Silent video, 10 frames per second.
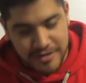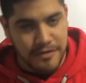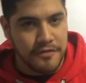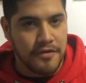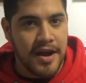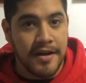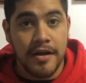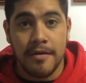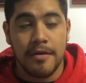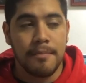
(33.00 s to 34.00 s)
until
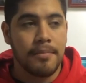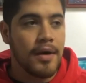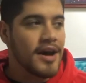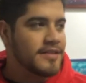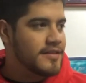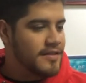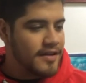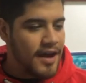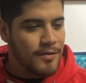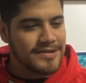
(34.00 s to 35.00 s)
Friday, but
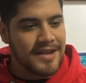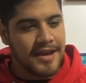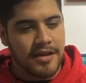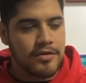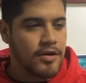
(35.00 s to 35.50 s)
I was like,